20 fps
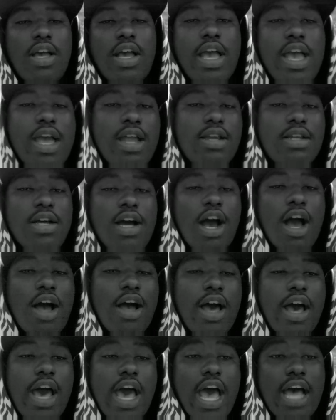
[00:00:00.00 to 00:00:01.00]
And uh,
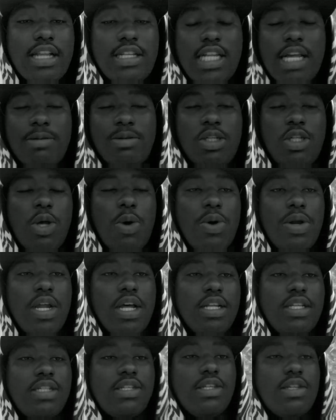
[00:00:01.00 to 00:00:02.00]
as they was doing
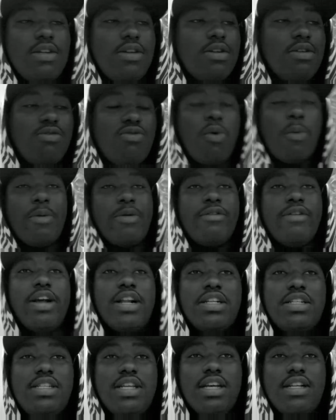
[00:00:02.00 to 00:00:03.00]
this, Roman
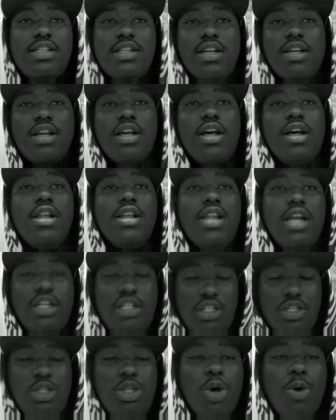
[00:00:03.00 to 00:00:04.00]
Reigns says,
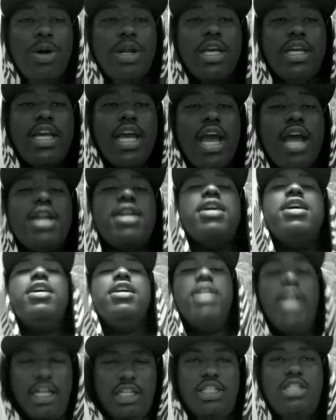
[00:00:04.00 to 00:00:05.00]
"Let's do it again.
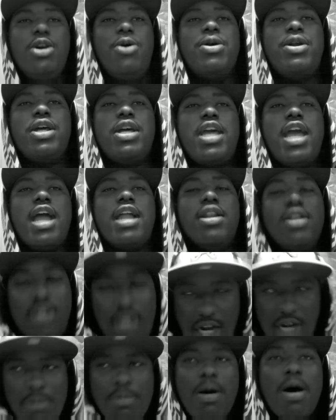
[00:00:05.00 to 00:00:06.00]
Let's do it again.
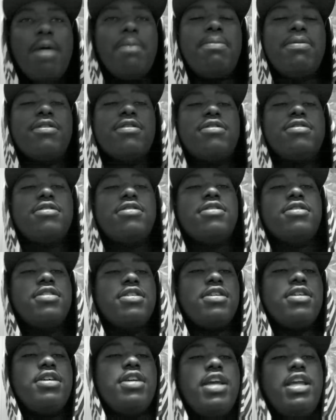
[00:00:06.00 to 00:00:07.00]
Get him up."
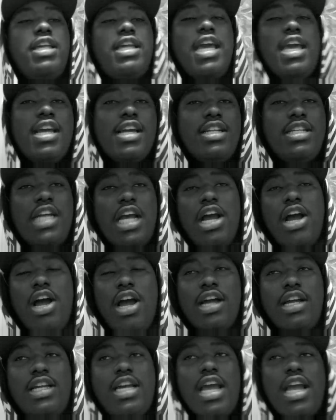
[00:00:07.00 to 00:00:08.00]
King and Jer-
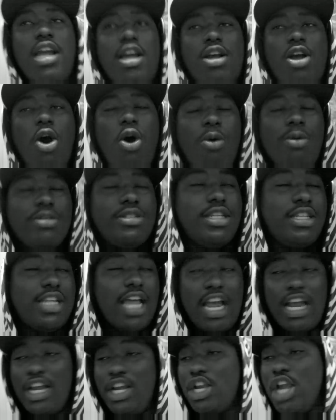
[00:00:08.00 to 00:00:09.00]
uh, King and Cole was just
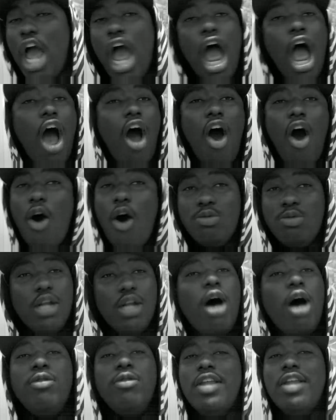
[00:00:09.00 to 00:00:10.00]
like, "No,
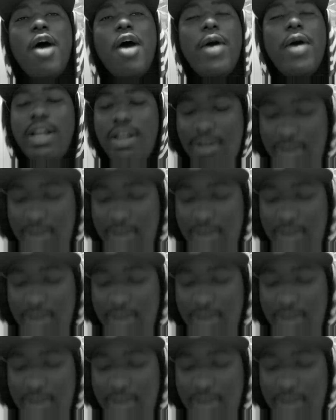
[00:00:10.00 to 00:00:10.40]
don't do